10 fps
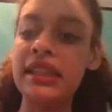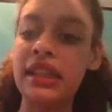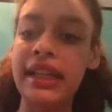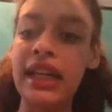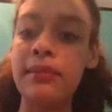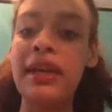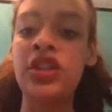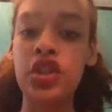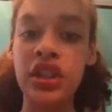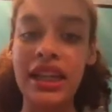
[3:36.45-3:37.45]
Click it. Make
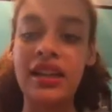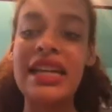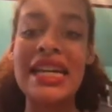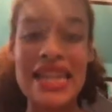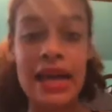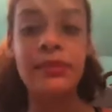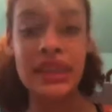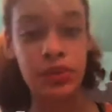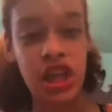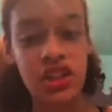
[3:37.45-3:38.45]
sure you click on an empty
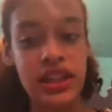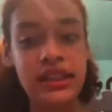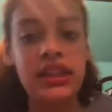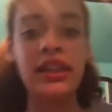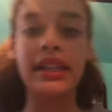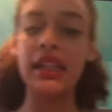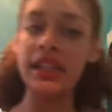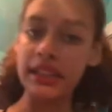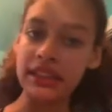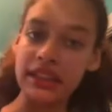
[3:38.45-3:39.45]
project. Click
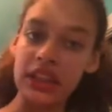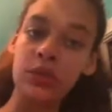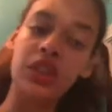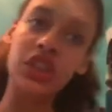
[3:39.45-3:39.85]
continue or